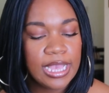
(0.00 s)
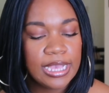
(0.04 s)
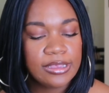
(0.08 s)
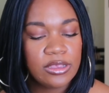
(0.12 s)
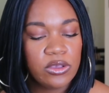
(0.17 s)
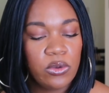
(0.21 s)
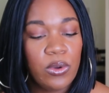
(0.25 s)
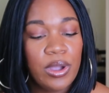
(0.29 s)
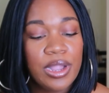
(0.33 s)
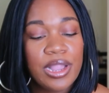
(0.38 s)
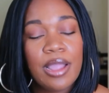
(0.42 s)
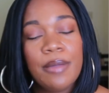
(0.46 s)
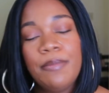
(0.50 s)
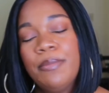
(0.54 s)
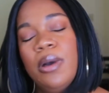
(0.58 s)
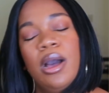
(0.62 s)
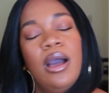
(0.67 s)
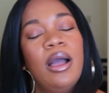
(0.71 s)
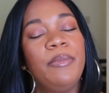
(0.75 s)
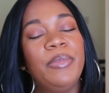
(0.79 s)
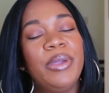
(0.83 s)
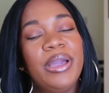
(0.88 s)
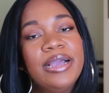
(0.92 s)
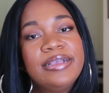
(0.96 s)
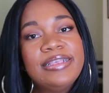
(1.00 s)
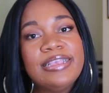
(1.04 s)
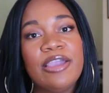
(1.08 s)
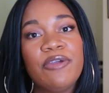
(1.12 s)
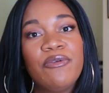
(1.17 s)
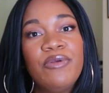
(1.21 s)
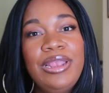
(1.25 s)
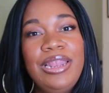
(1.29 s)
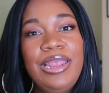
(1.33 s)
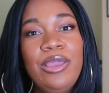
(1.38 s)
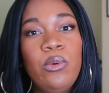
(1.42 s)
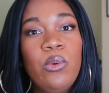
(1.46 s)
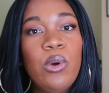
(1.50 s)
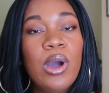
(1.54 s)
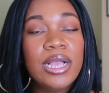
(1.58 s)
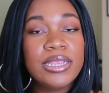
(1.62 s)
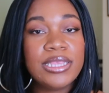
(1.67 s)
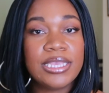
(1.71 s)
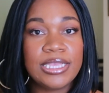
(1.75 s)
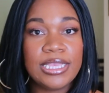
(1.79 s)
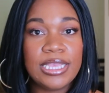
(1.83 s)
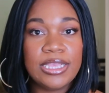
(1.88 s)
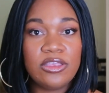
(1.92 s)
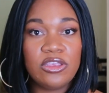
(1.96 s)
That's the one I bought because I really
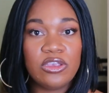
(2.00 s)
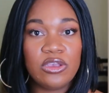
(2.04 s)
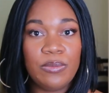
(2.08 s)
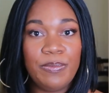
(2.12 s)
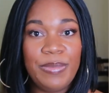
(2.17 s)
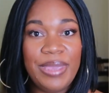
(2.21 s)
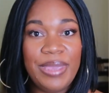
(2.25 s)
wanted it to